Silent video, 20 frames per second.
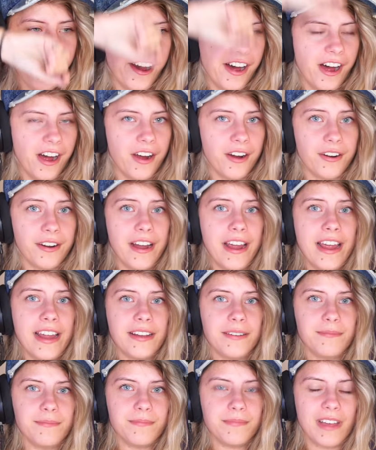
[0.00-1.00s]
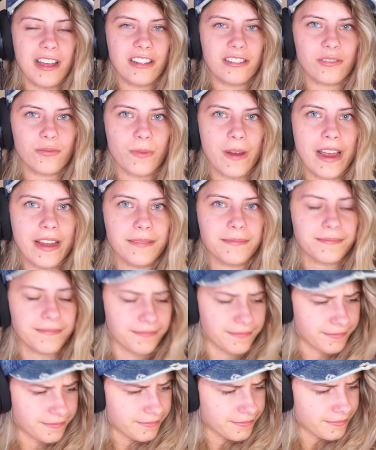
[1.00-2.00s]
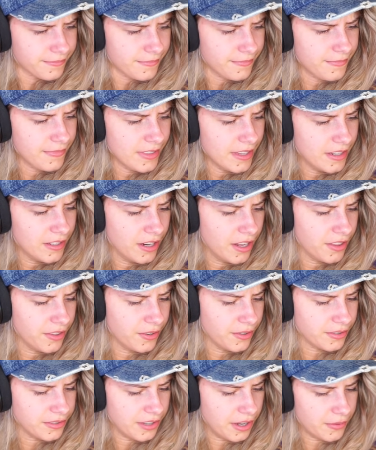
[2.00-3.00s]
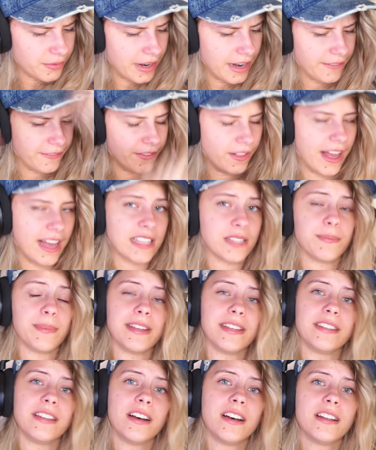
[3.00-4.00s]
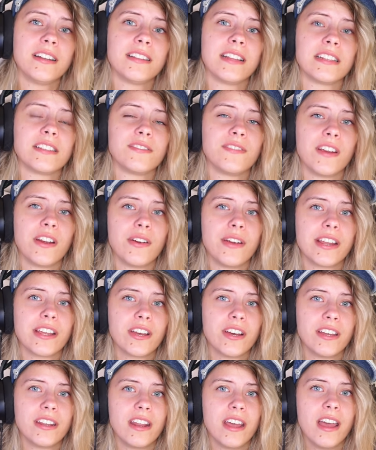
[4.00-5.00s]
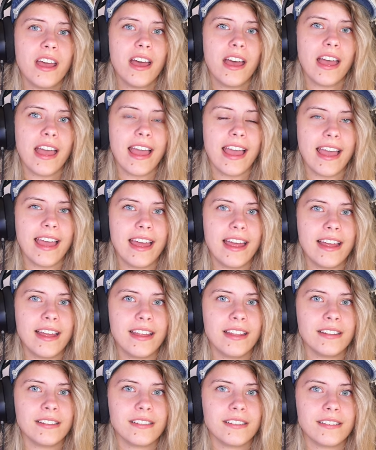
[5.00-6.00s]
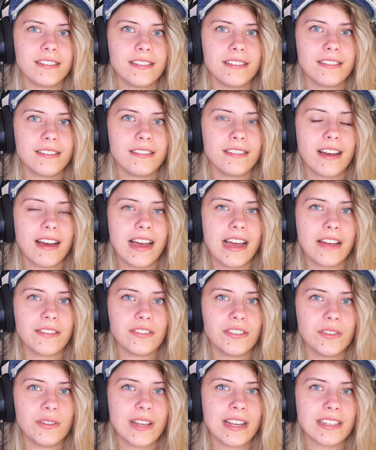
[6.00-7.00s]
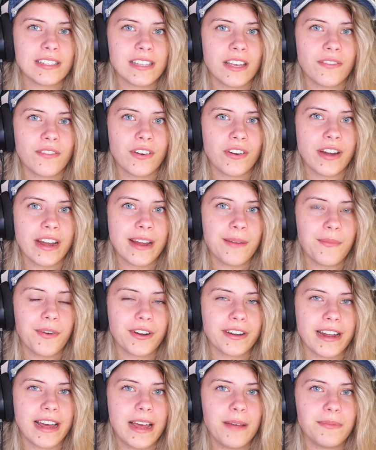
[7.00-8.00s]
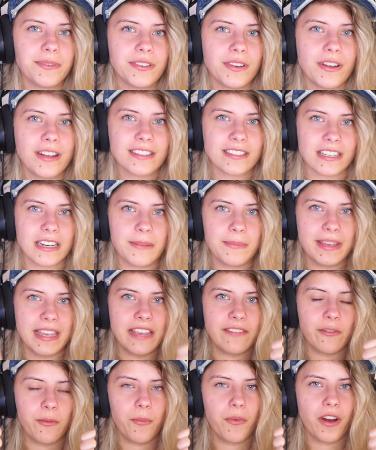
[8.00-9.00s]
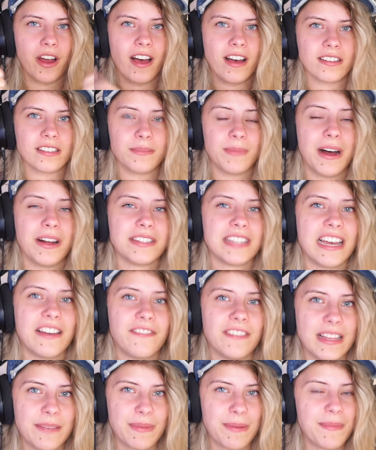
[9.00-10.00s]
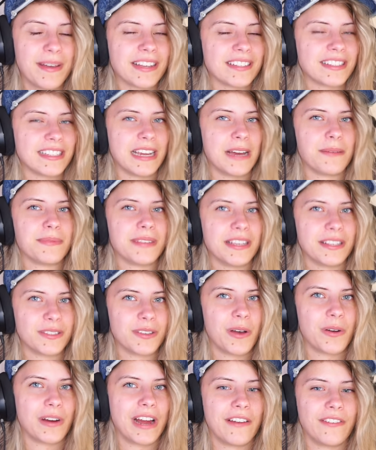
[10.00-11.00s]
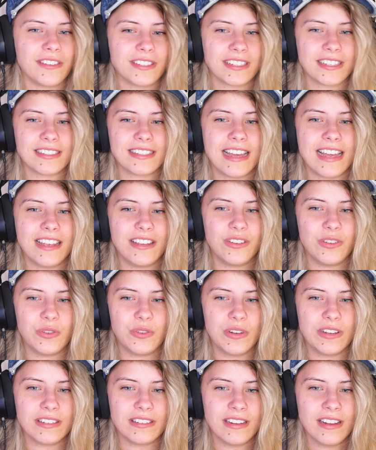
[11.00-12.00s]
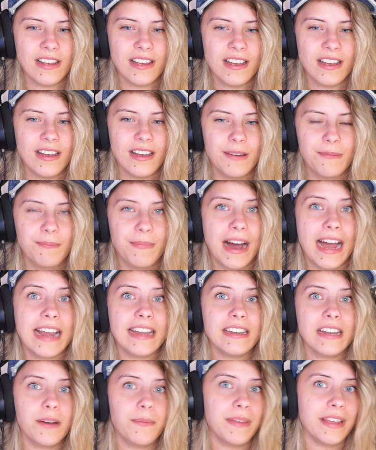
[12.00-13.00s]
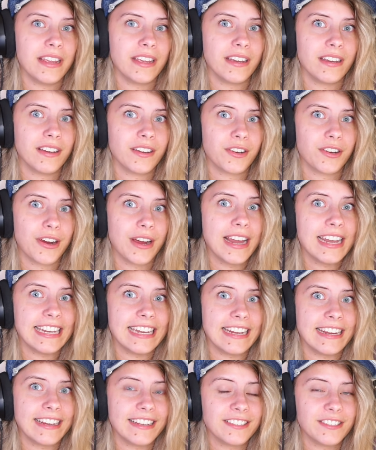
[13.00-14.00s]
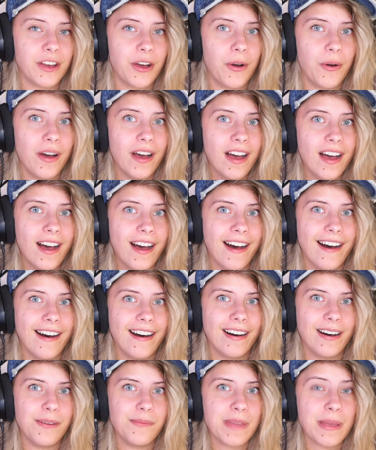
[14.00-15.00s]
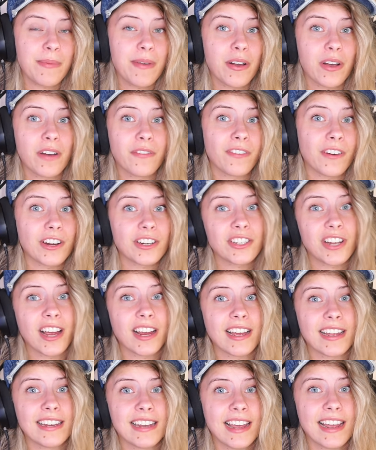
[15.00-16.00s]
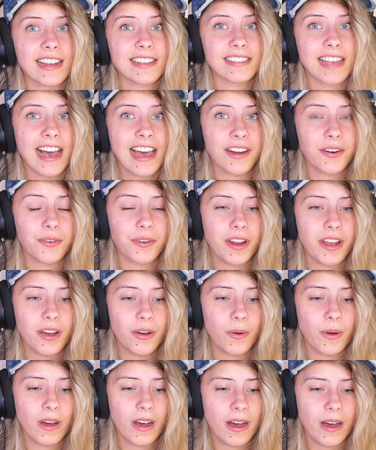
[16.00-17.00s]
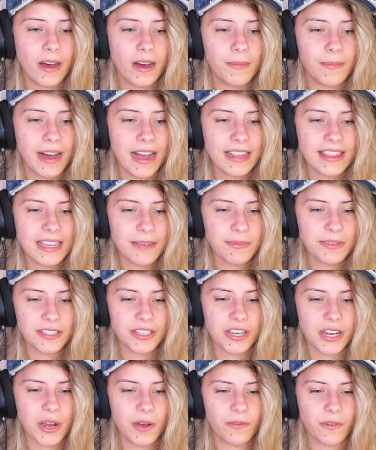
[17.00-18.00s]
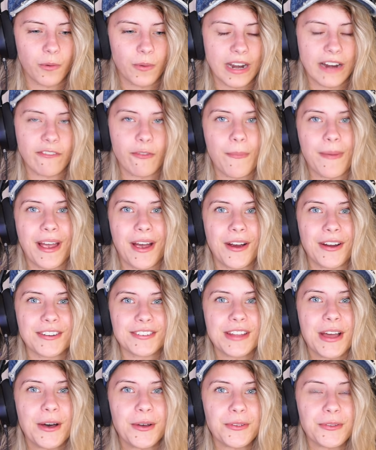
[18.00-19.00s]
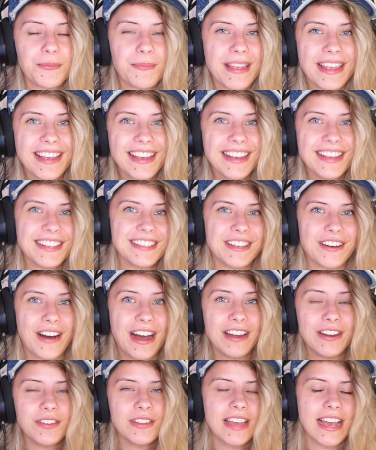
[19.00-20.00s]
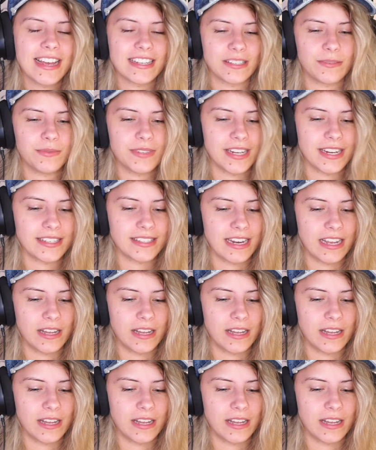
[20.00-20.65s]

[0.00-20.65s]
All right, that's right. Another assault rifle has been done. That's very good. And I have to do that seven or eight more times, so that's going to be even more awesome. I'll definitely be mixing up the assault rifles because that is just mind-numbing grinding. So uh, maybe I'll go for a shotgun next. I don't know. Um, I think I'm just going to go for whatever my heart tells me. So I know that SMGs and